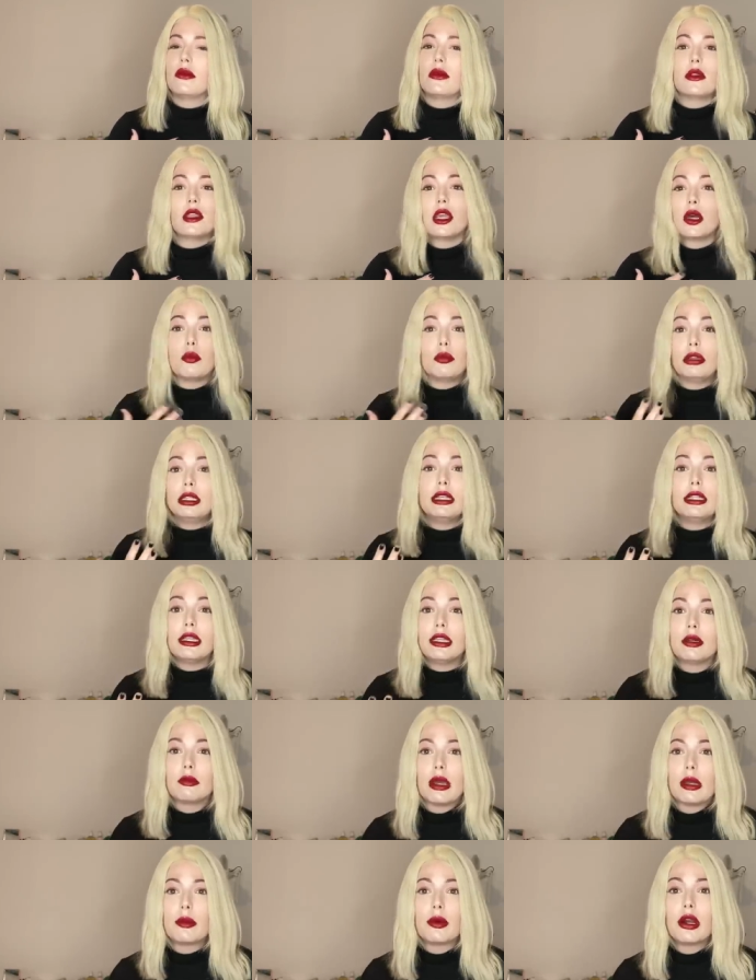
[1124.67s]
completely in
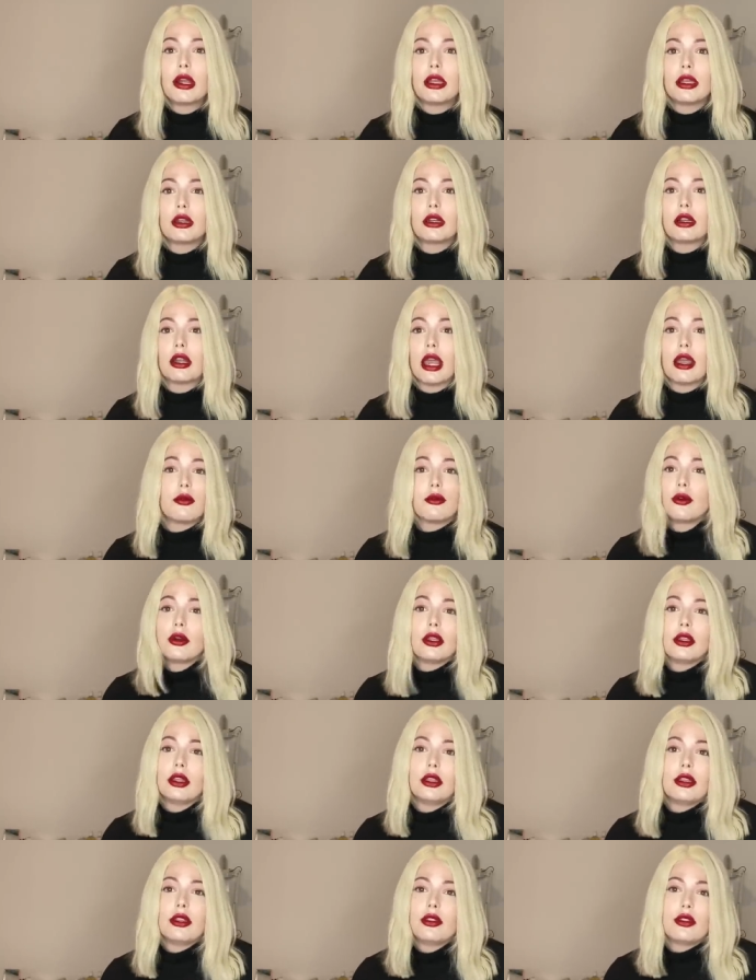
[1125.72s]
my brain. I
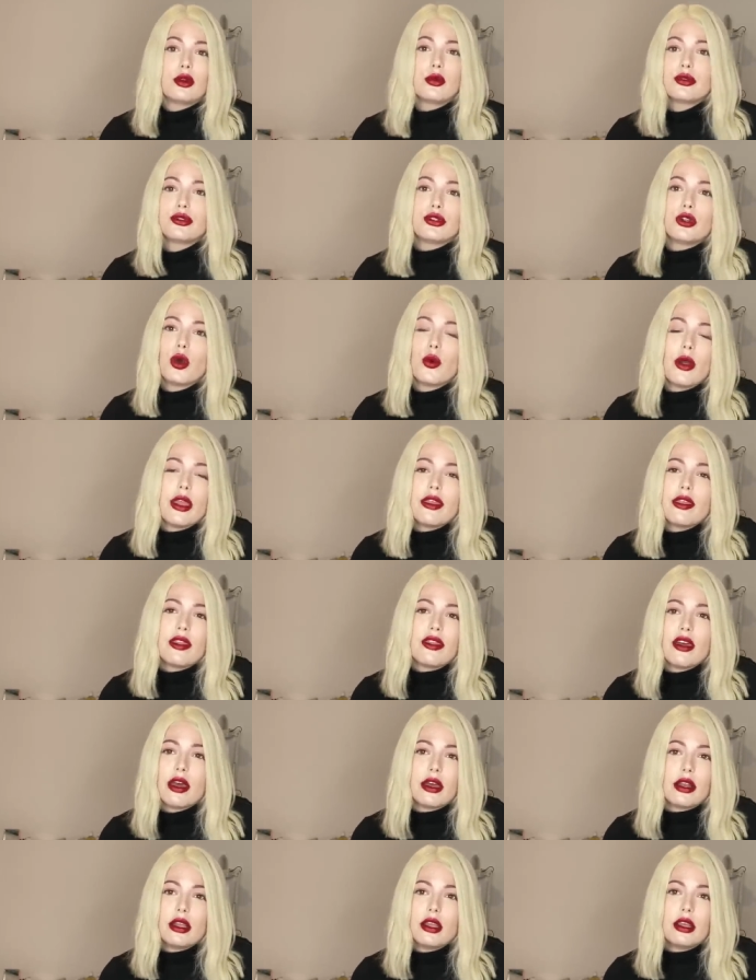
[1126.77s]
really, there was no way that
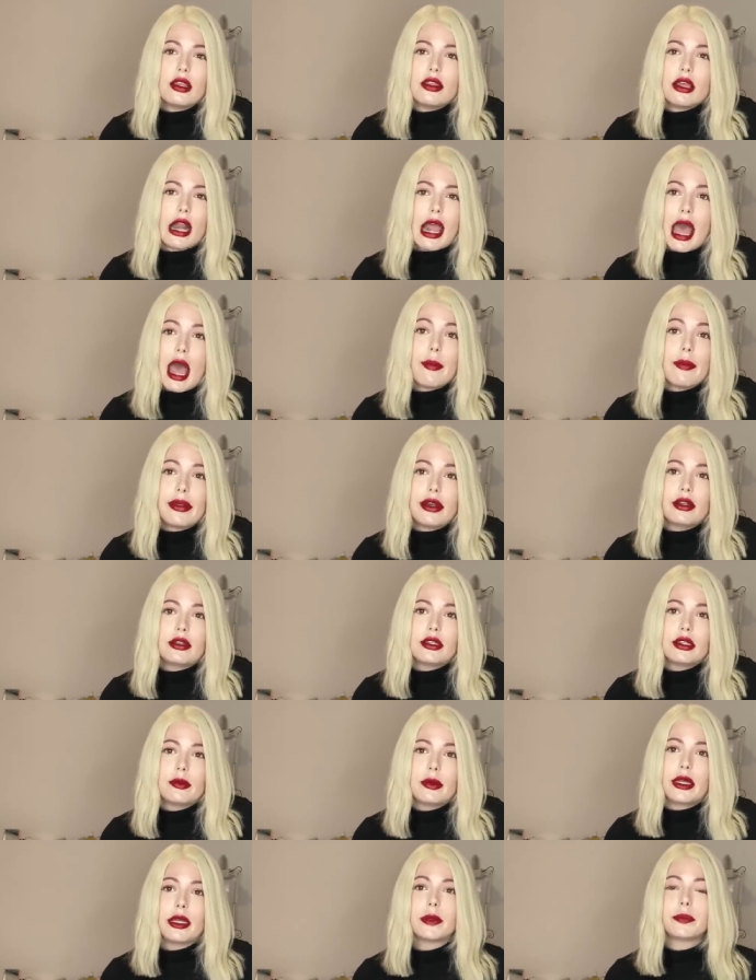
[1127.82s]
that, that happened
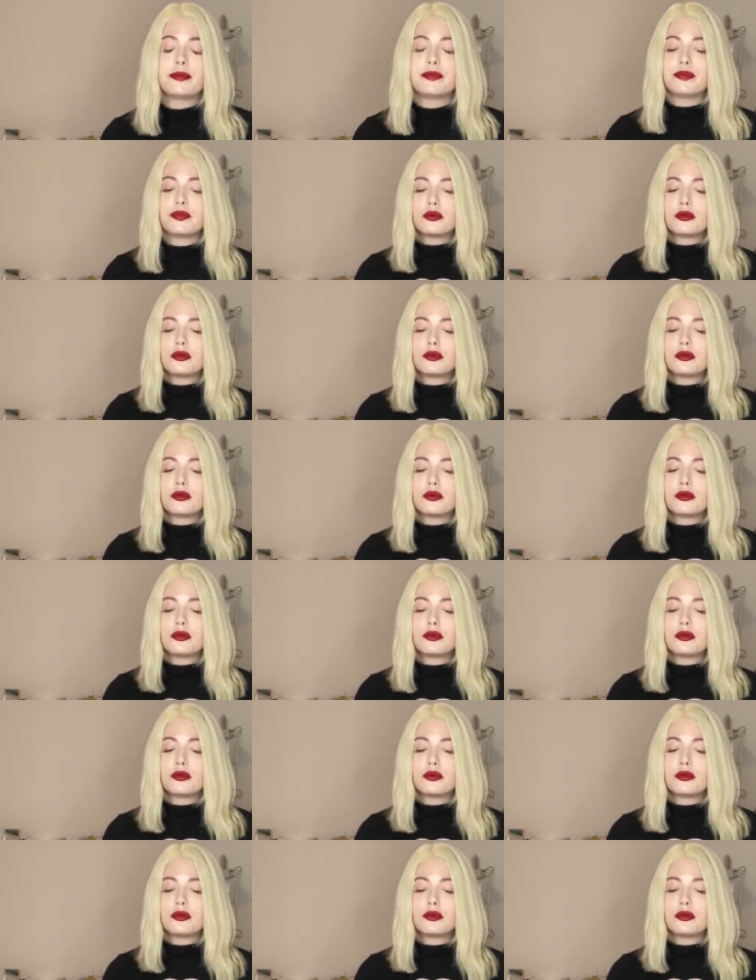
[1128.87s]
to me.